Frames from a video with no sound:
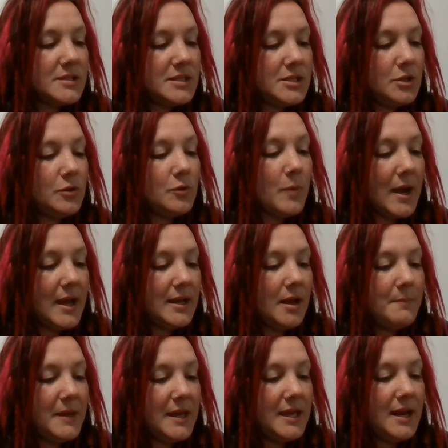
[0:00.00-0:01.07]
to the right
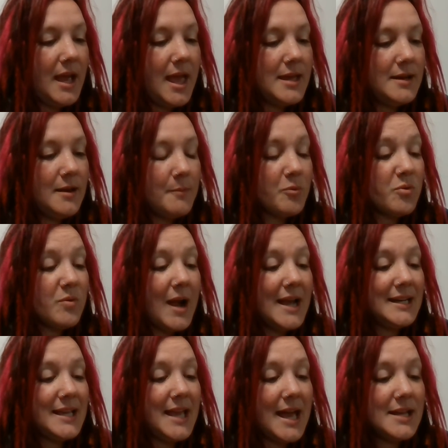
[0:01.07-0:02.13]
a bit and
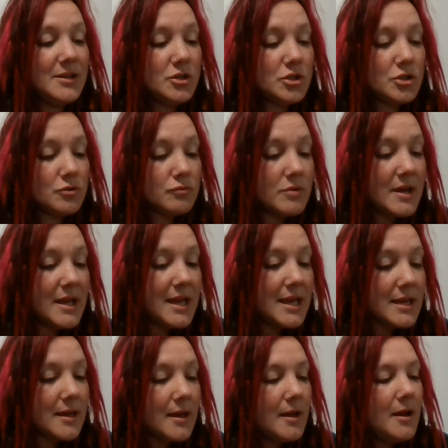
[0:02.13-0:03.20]
pried again.
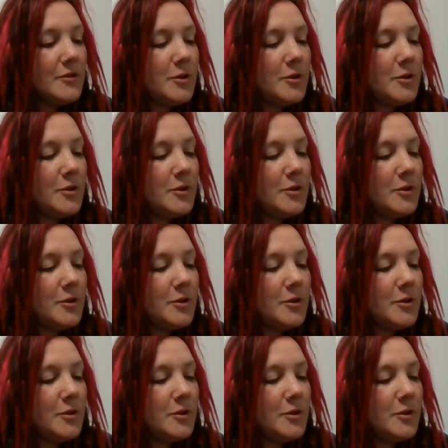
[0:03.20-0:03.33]
Shriek!